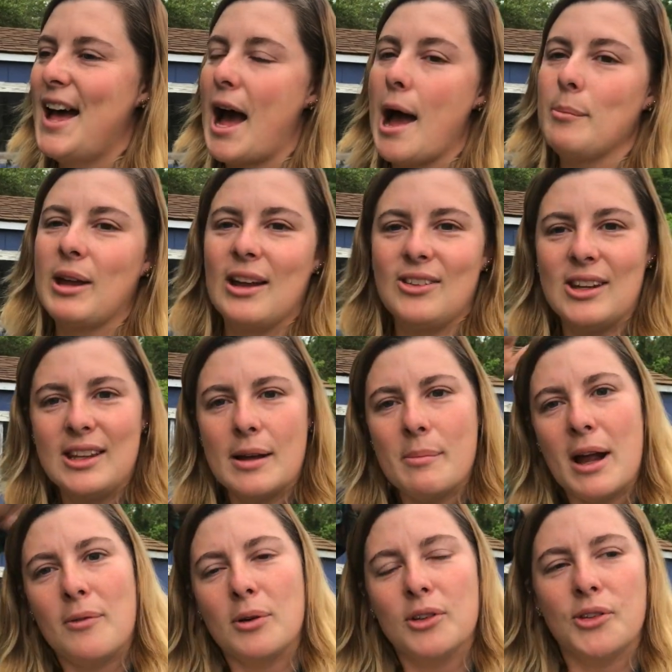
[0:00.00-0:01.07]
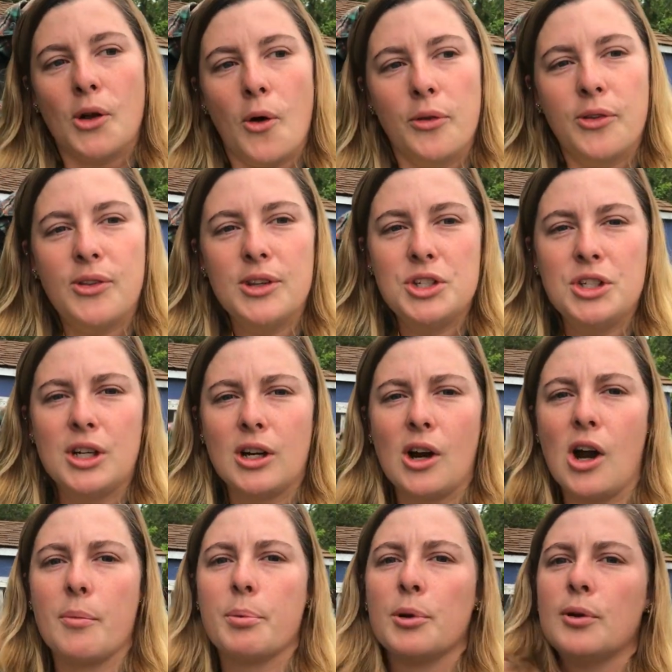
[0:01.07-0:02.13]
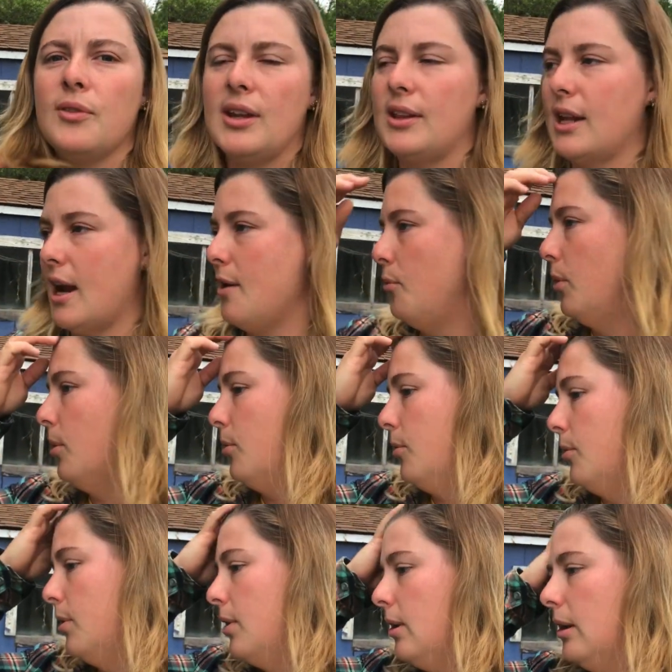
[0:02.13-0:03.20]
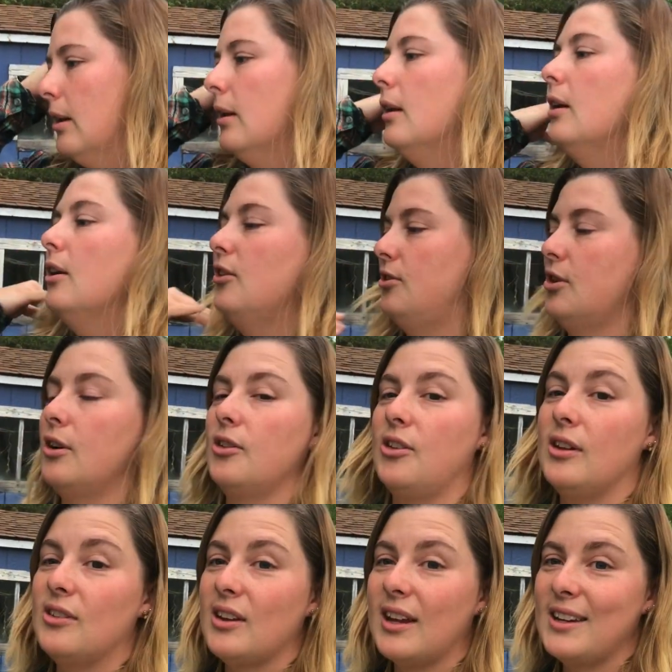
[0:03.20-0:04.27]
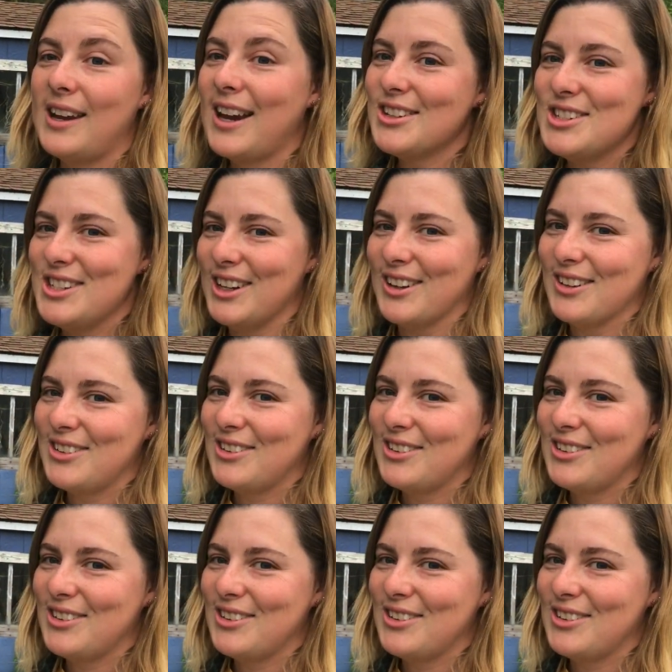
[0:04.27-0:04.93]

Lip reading: I'm guessing that my results this year are proving that I will start seeds again next year.